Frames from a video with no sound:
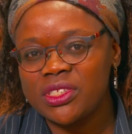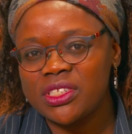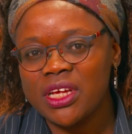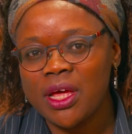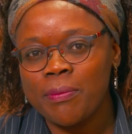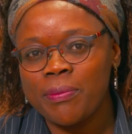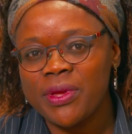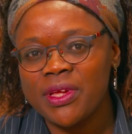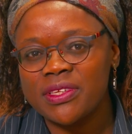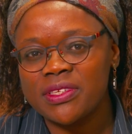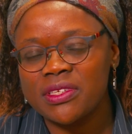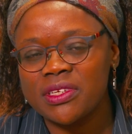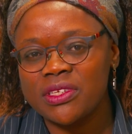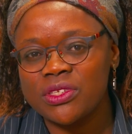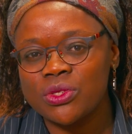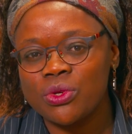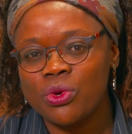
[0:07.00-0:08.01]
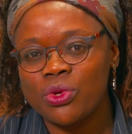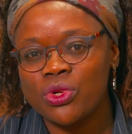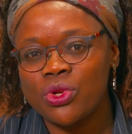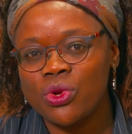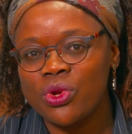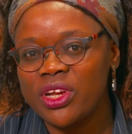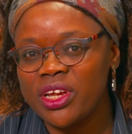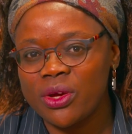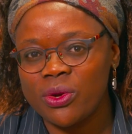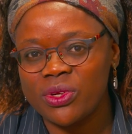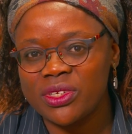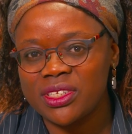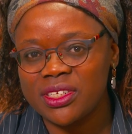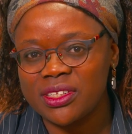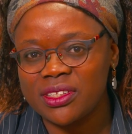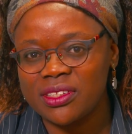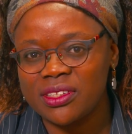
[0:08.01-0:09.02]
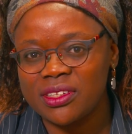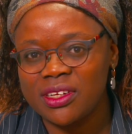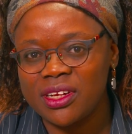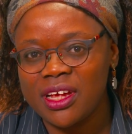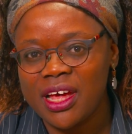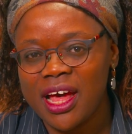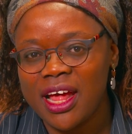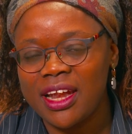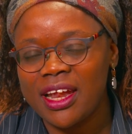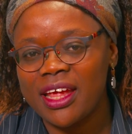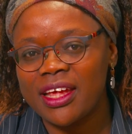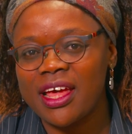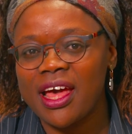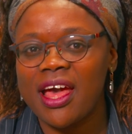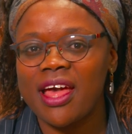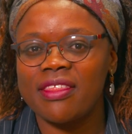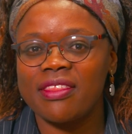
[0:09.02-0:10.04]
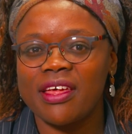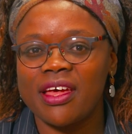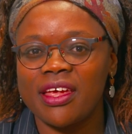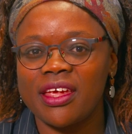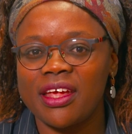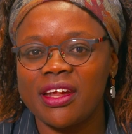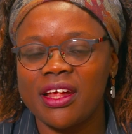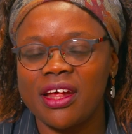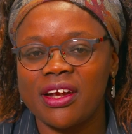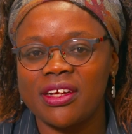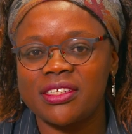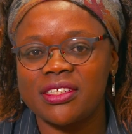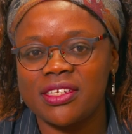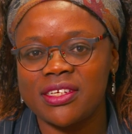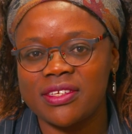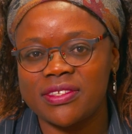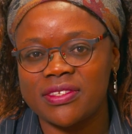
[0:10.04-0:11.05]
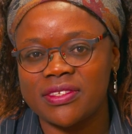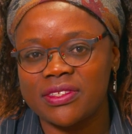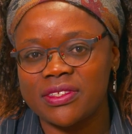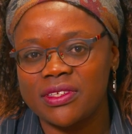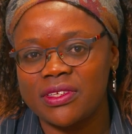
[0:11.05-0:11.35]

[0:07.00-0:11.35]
with Champix is called non-nicotine, unlike other NRTs.